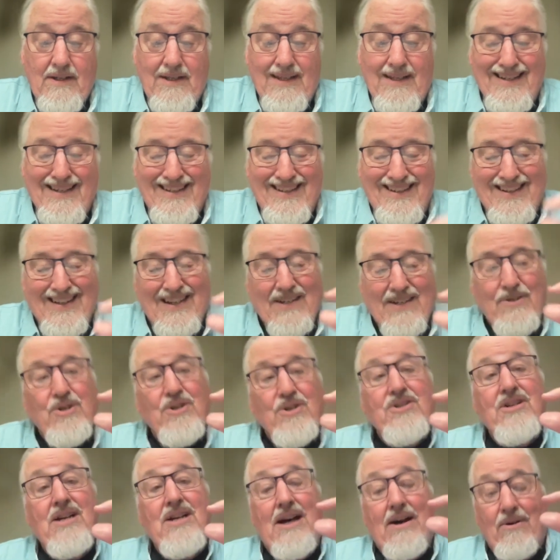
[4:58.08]
It
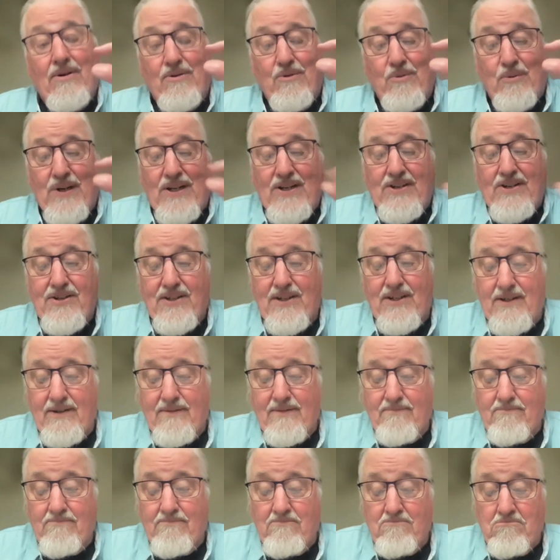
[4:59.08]
nudges out
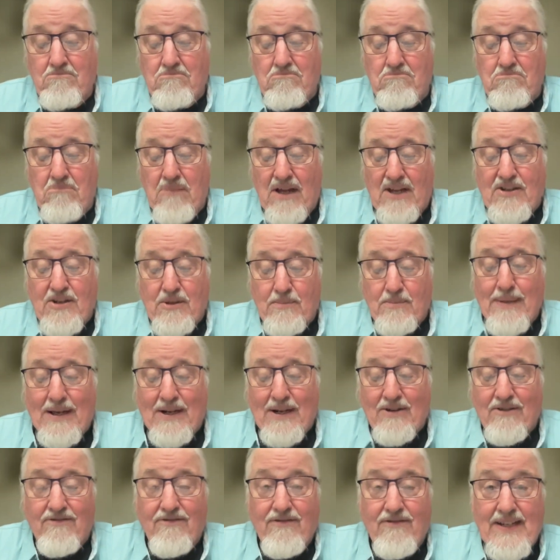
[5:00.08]
reason as a
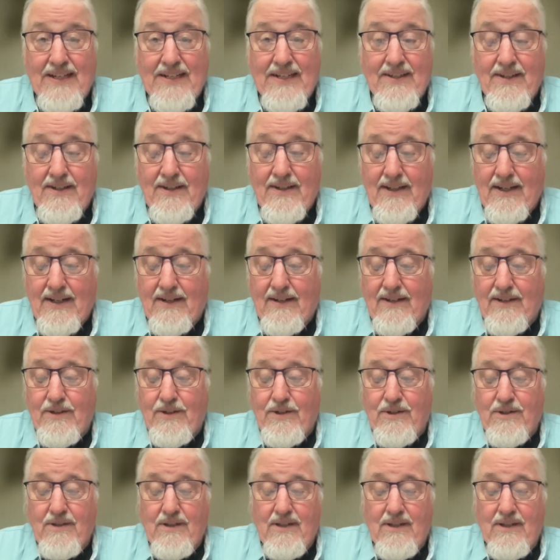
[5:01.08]
better fit in English